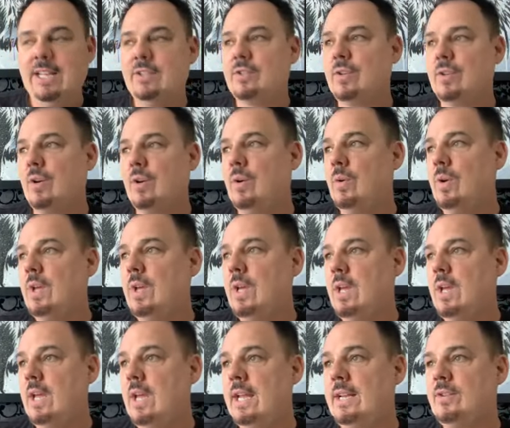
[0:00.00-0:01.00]
And so
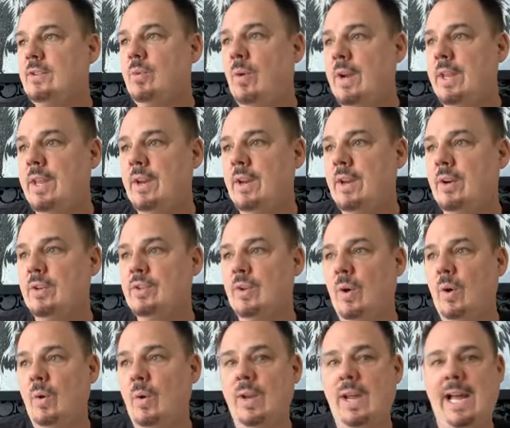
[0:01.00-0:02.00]
at twenty years
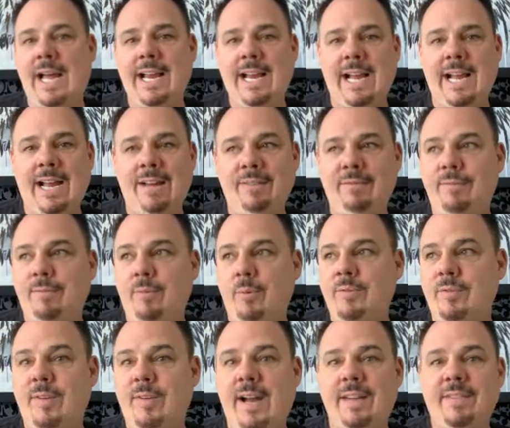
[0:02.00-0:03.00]
old, I got
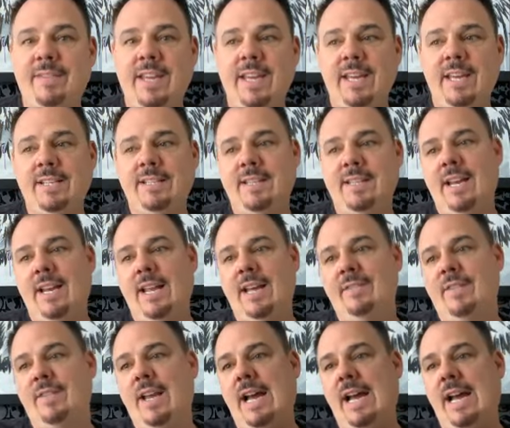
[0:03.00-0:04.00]
four or five kids. Then
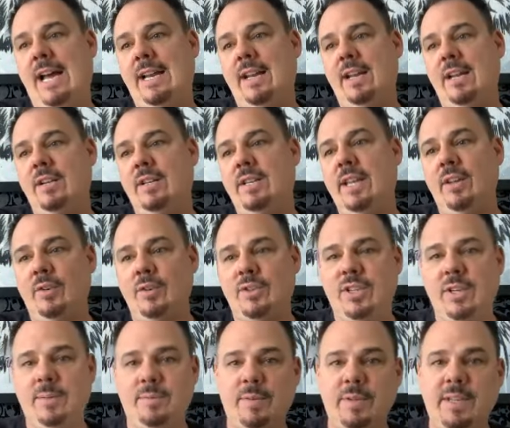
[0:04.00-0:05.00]
I've got
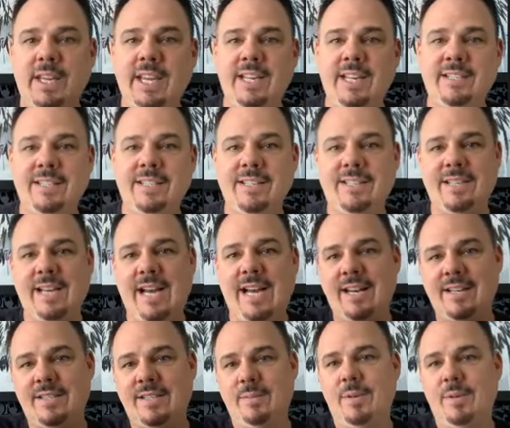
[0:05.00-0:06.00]
dealerships with kids
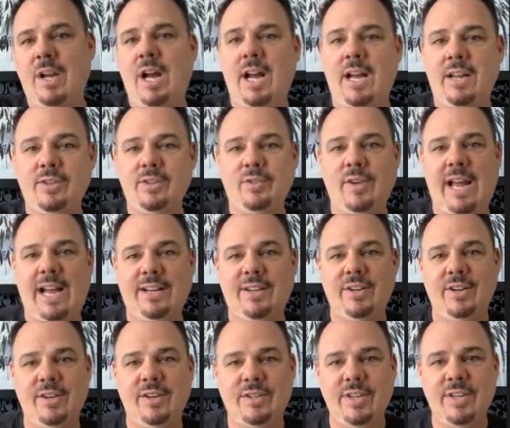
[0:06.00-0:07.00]
inside as
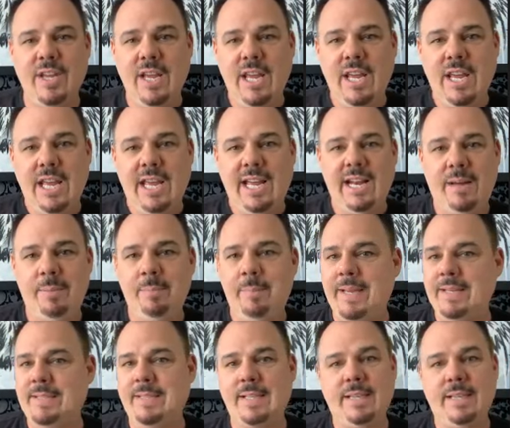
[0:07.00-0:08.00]
subcontractors. And I'm
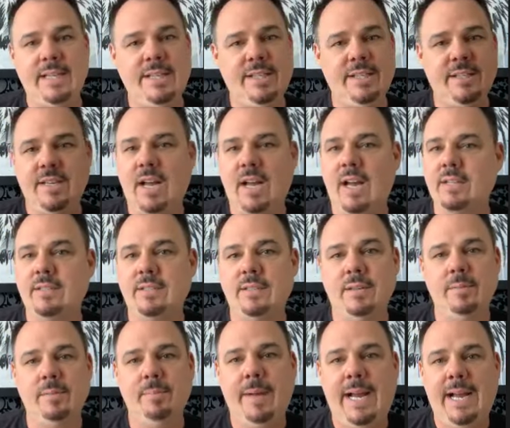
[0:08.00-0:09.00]
basically just
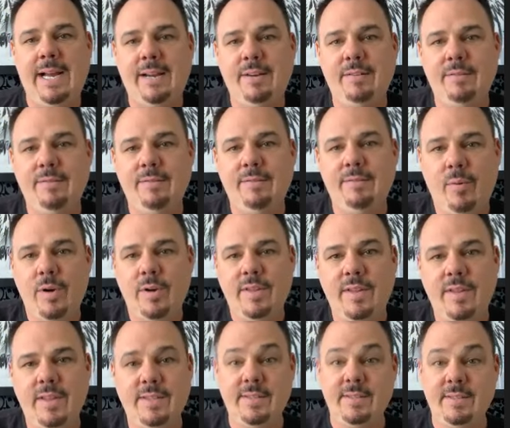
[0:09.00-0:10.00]
hustling back and
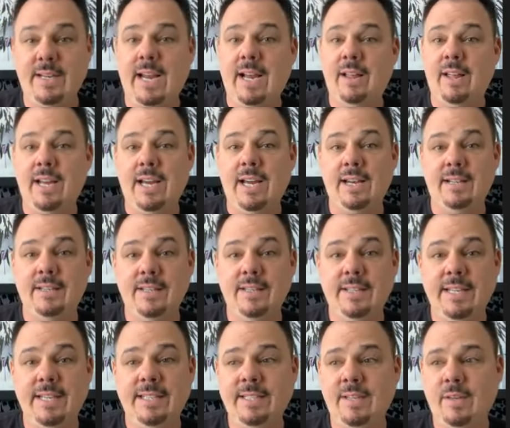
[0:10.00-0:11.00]
forth. And this is how I got
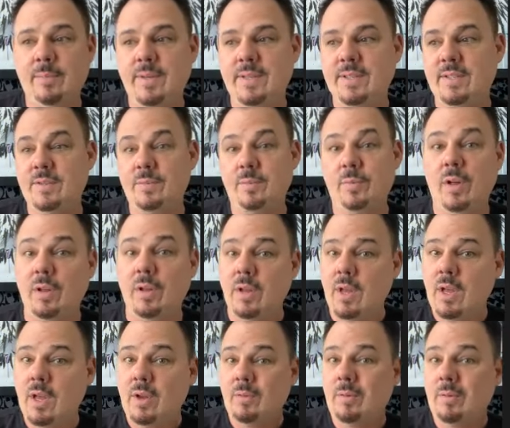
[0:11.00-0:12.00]
into the detail business.
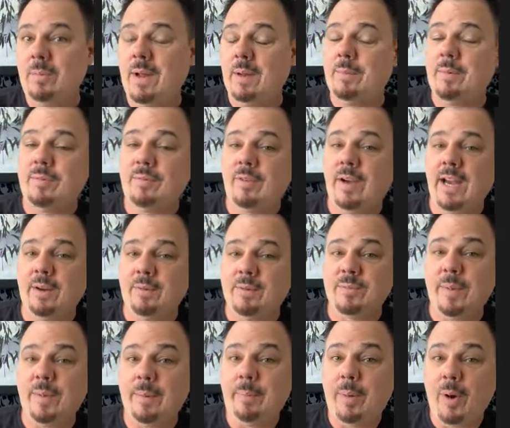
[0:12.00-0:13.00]
Well, remember, Frank
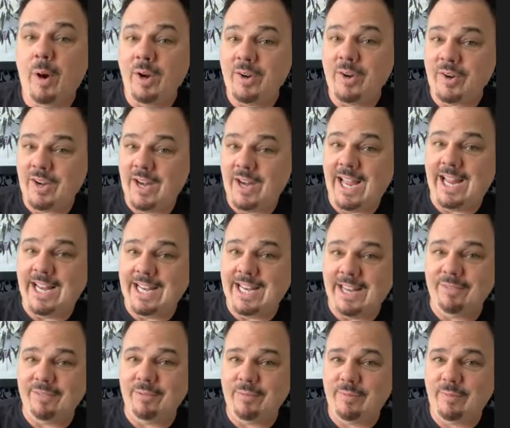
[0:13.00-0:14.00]
was my partner and I had to
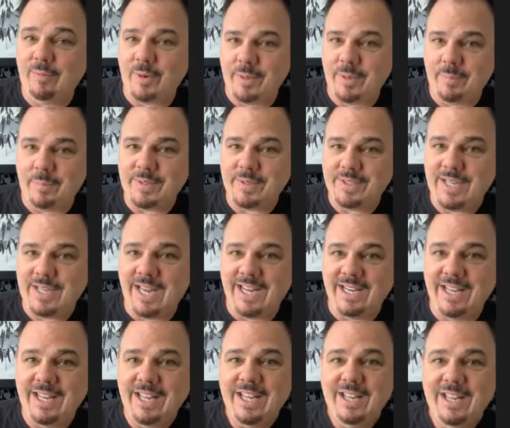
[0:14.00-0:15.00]
give him forty percent.
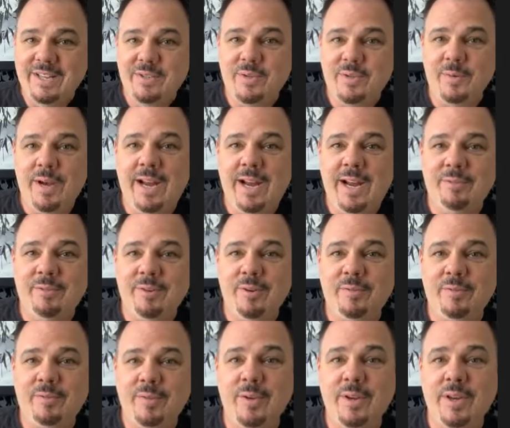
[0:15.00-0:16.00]
So after
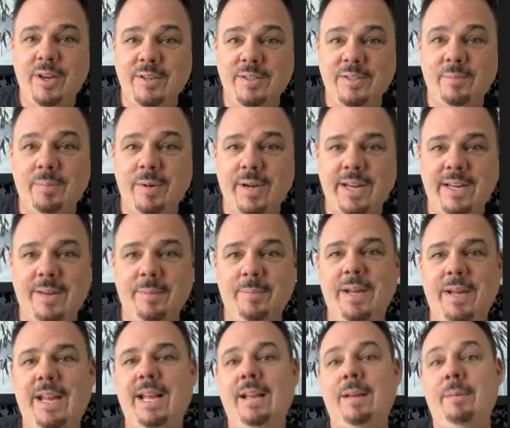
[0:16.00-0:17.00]
a few years of breaking
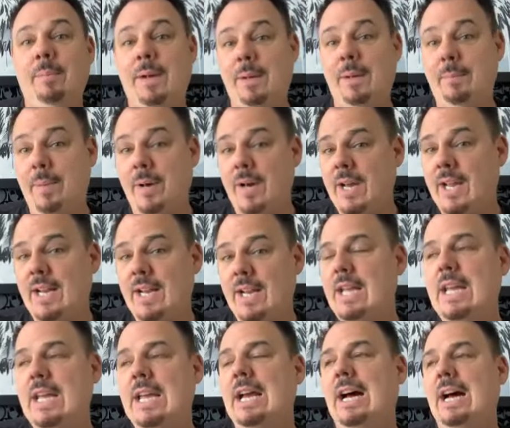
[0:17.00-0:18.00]
my, my butt,
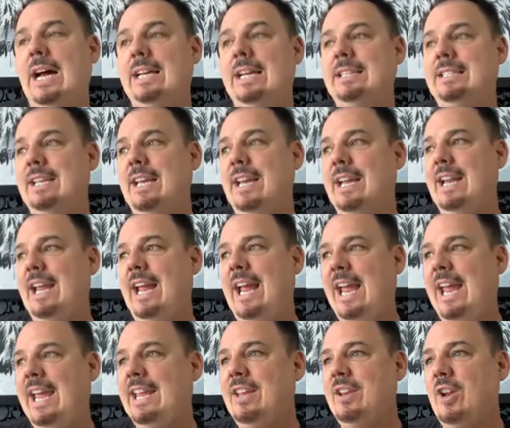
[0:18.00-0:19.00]
I said,
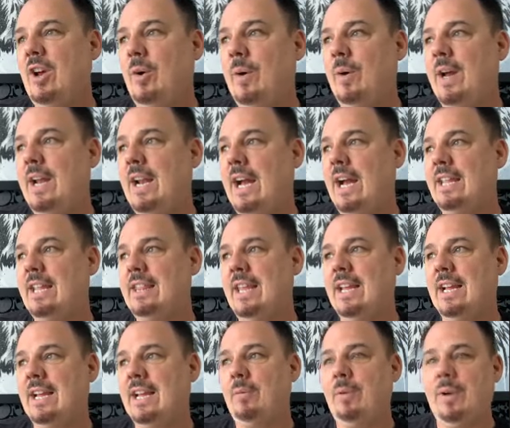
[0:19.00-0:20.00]
hey, you know what? I
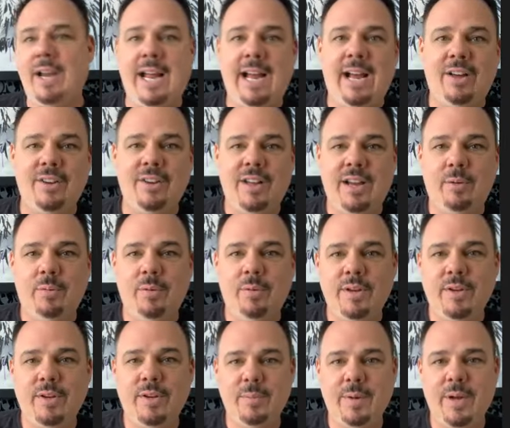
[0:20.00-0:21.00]
think I want out. I want
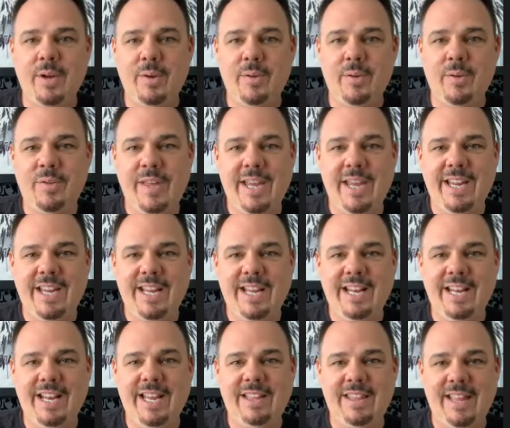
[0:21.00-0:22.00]
to do my own thing.
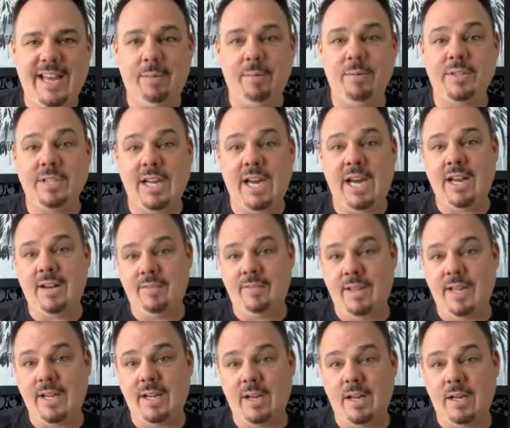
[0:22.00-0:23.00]
And, and that was kind of
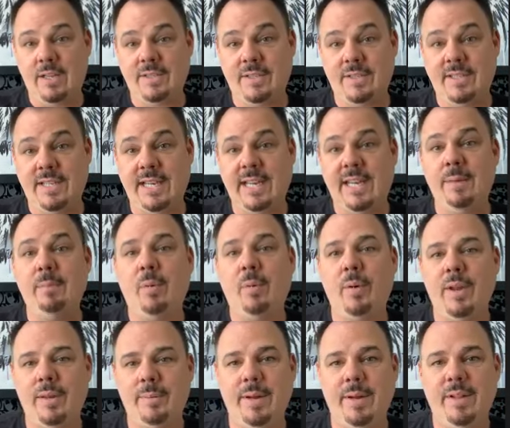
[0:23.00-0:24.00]
like a sticky
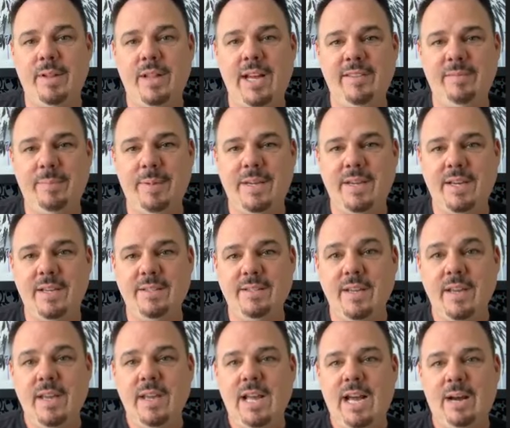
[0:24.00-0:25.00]
point in my life because
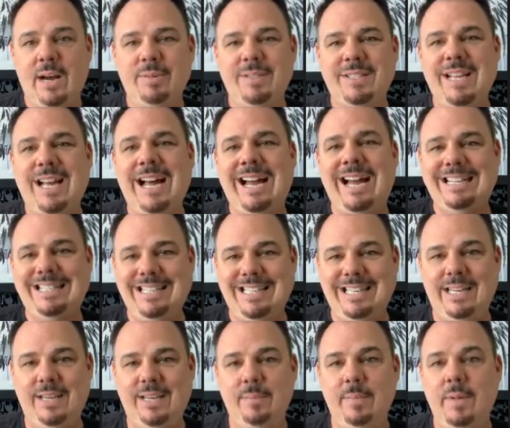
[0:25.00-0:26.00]
I was tied to
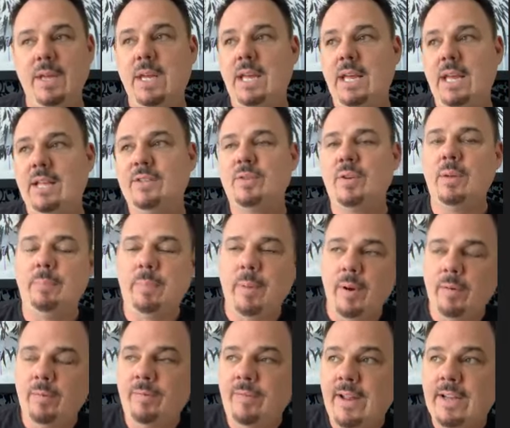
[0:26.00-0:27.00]
him. And so I
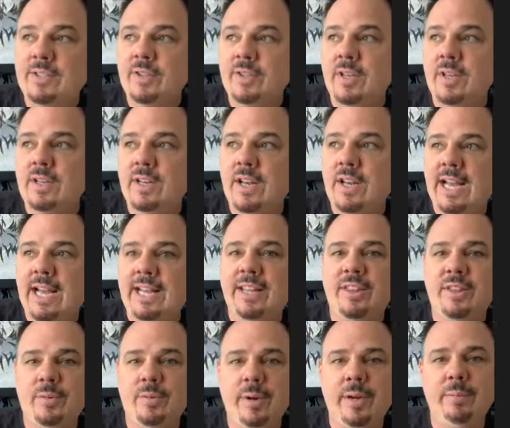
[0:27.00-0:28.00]
eventually in
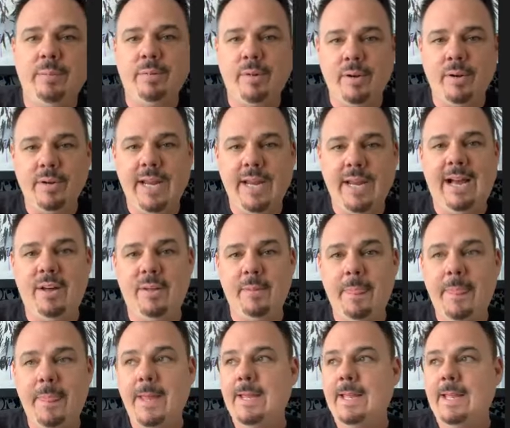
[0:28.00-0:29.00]
ninety-three broke out
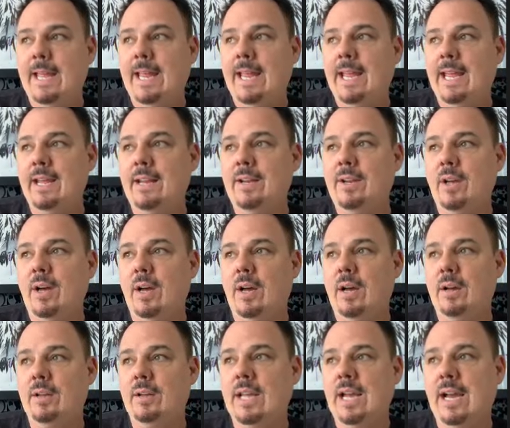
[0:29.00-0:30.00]
and
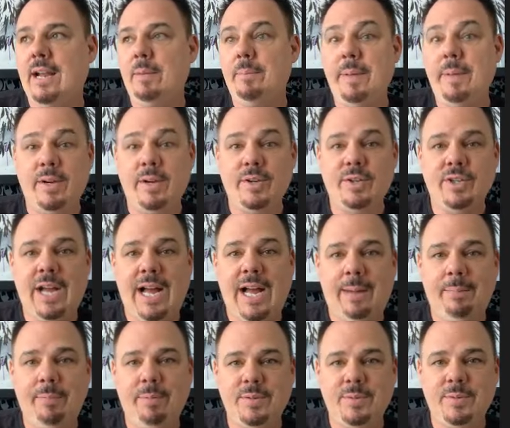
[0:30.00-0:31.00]
uh, got a bigger
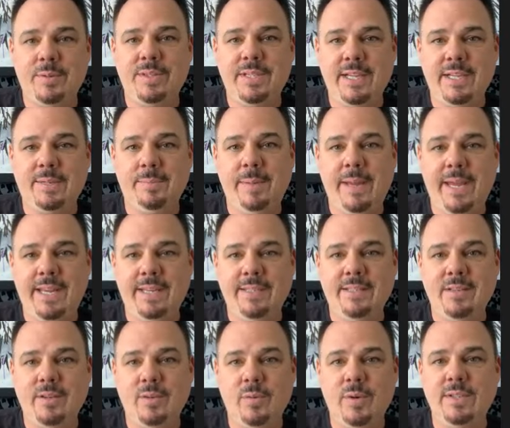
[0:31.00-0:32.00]
shop, which was six
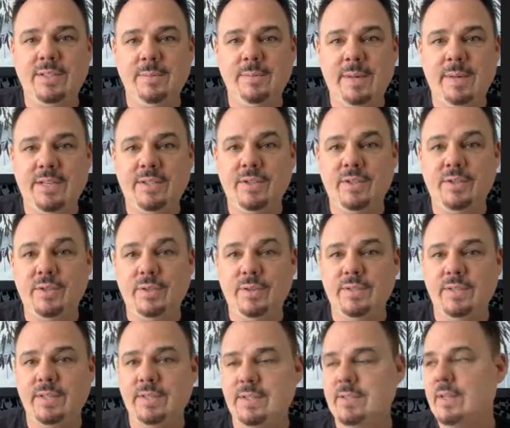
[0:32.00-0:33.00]
bays in Quincy,
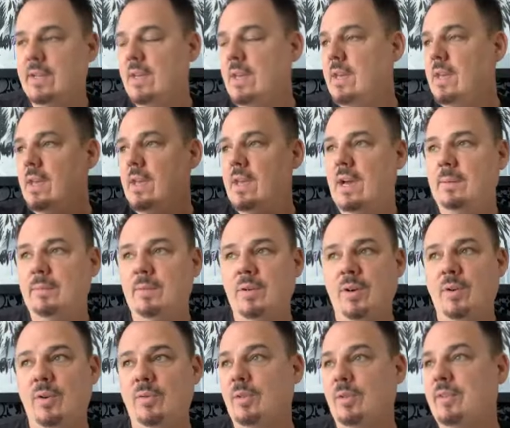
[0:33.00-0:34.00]
Massachusetts. I'm
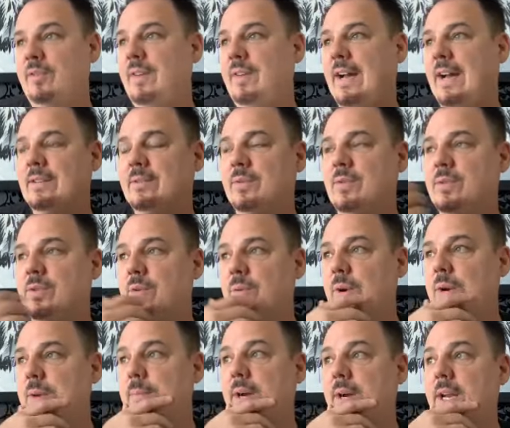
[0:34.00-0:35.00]
going really fast with the
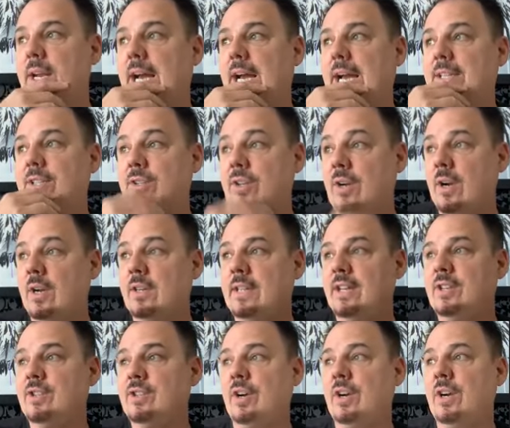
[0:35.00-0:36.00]
story, but I started
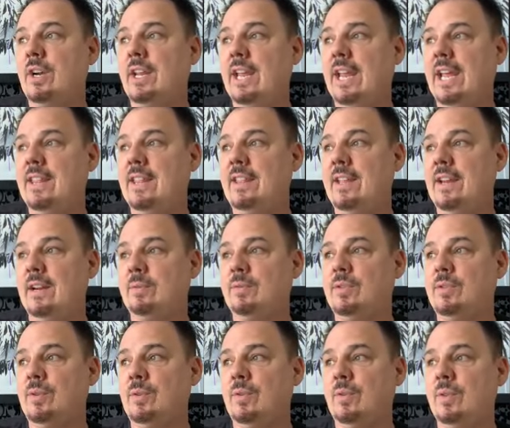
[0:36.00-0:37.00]
that journey, and then I was
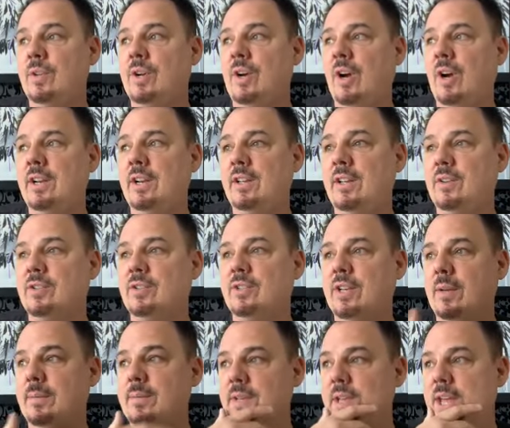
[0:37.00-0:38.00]
still doing the car
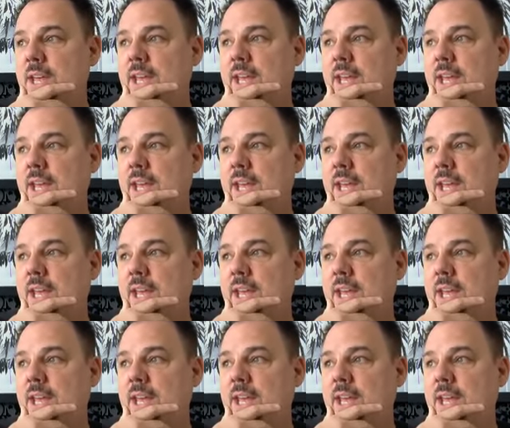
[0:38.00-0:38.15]
dealerships.